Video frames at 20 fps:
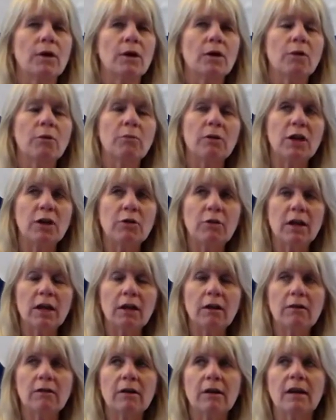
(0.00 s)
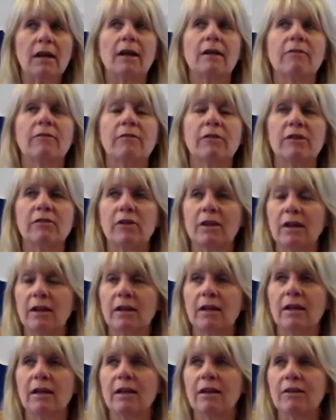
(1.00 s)
When you hear it out of a
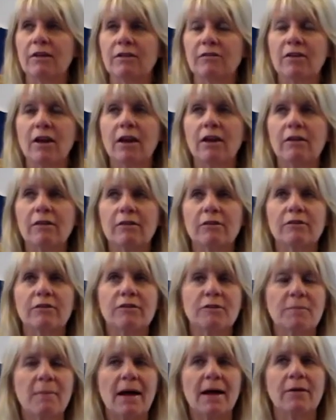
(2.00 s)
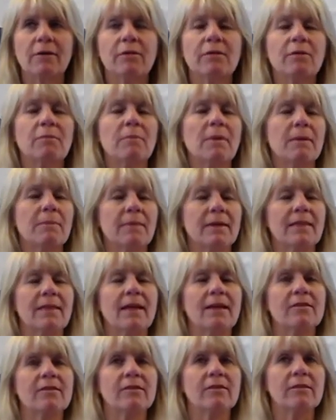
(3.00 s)
toddler's mouth, maybe
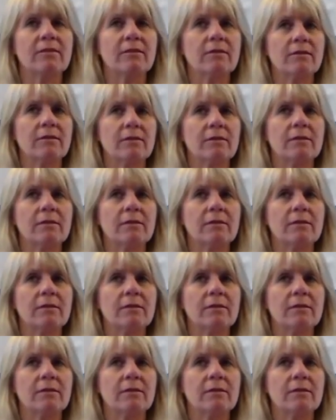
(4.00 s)
that's